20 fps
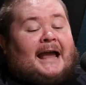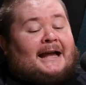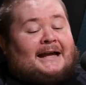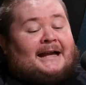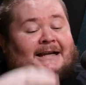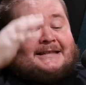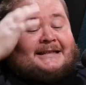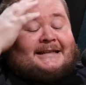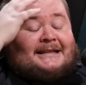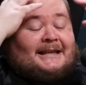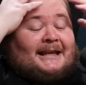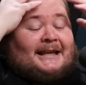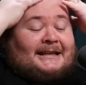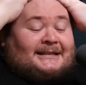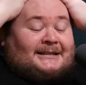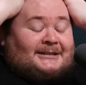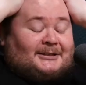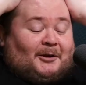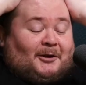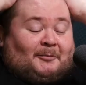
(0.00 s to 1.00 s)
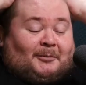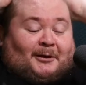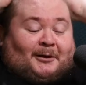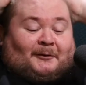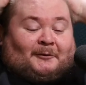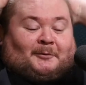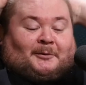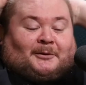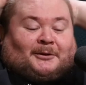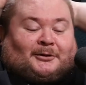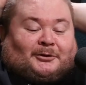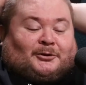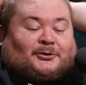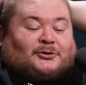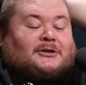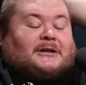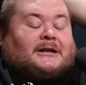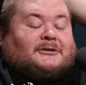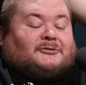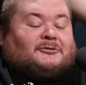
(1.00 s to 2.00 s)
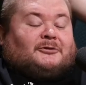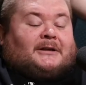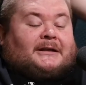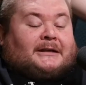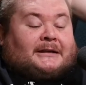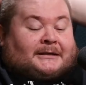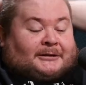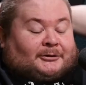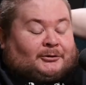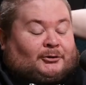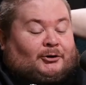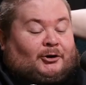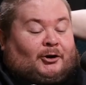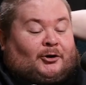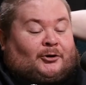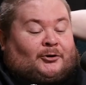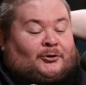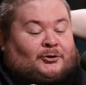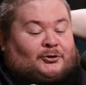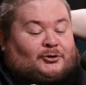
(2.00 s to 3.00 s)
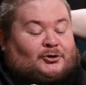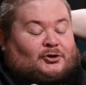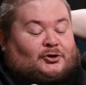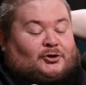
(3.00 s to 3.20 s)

I actually, this is unbelievable. There's literally there are